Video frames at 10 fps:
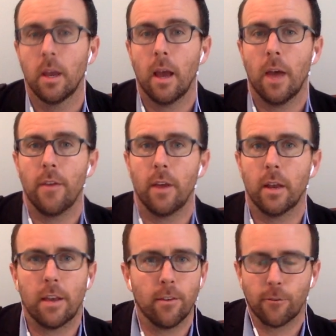And then
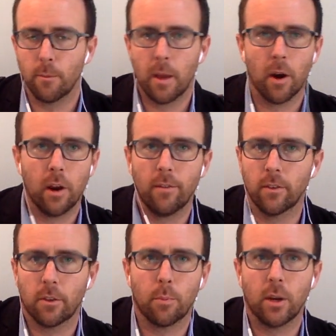even from there, even
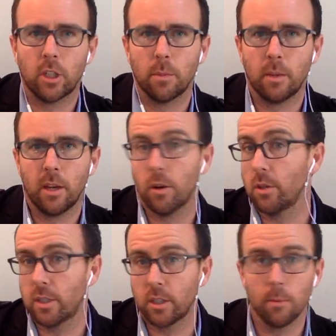if the price should be here,
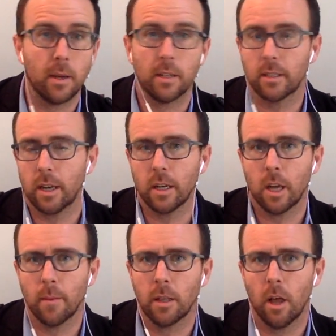you still may decide to
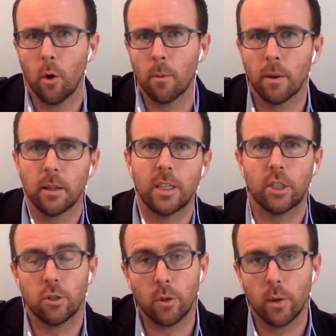come in lower, but at least
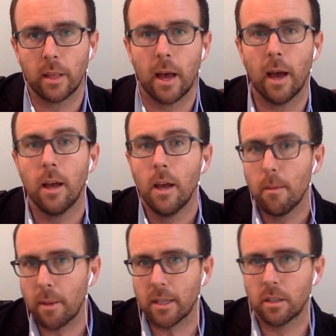you're doing that
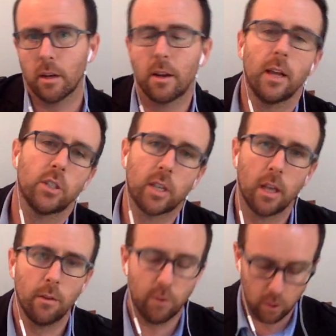based on an
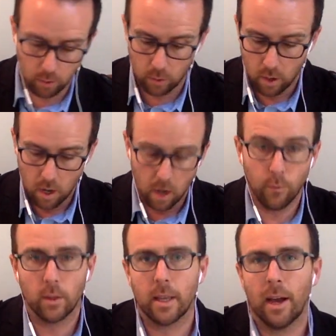educated view of
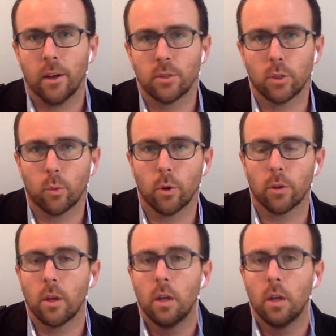what that house is worth.